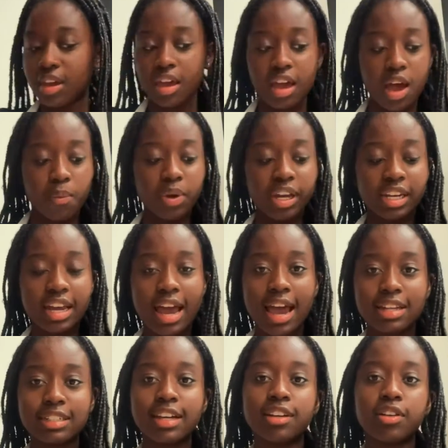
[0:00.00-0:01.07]
And we're going to
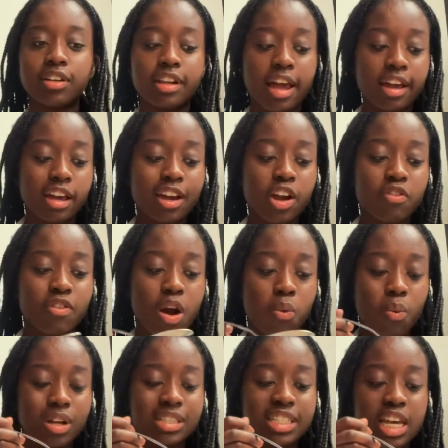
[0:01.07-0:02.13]
add in like around
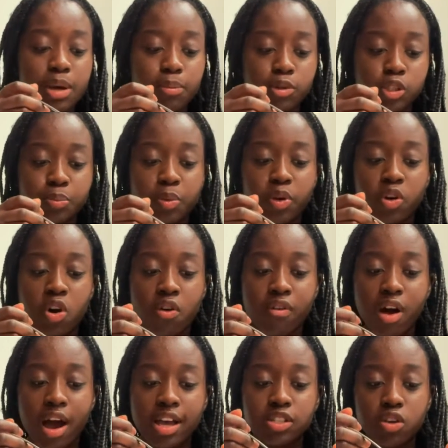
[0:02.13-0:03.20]
1 tablespoon of
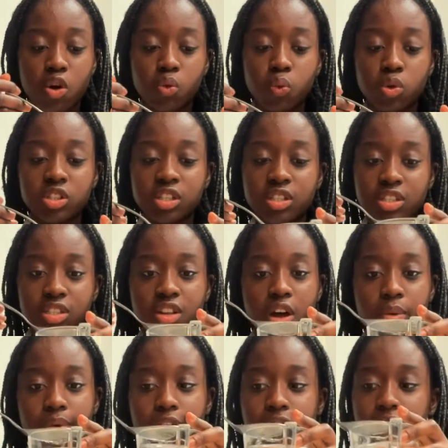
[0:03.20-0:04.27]
our ice cold water to start
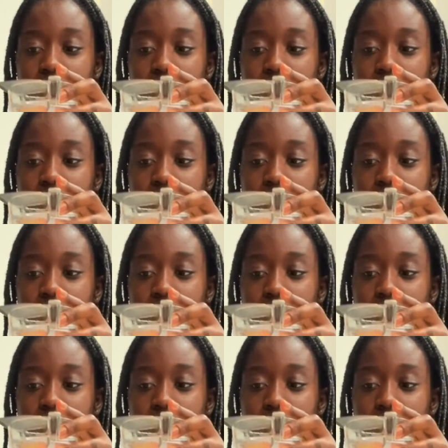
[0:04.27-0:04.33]
with.